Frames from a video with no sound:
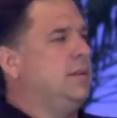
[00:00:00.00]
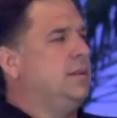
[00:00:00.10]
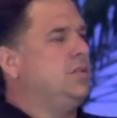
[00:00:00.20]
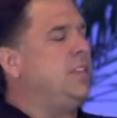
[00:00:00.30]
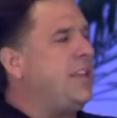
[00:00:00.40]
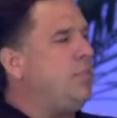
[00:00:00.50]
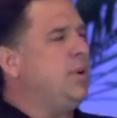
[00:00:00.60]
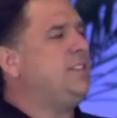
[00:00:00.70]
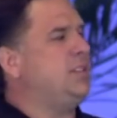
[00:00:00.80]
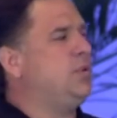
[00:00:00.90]
So I think it
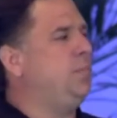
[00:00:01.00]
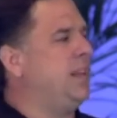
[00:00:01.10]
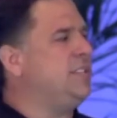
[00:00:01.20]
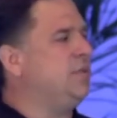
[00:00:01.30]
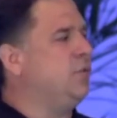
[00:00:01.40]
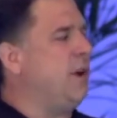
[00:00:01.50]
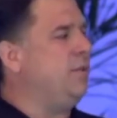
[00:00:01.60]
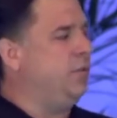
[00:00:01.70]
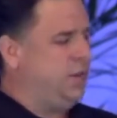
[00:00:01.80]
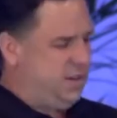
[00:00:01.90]
brings us to a place of
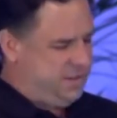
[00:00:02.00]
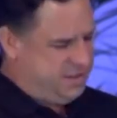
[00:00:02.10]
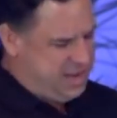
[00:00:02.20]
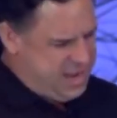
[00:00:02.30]
gratefulness.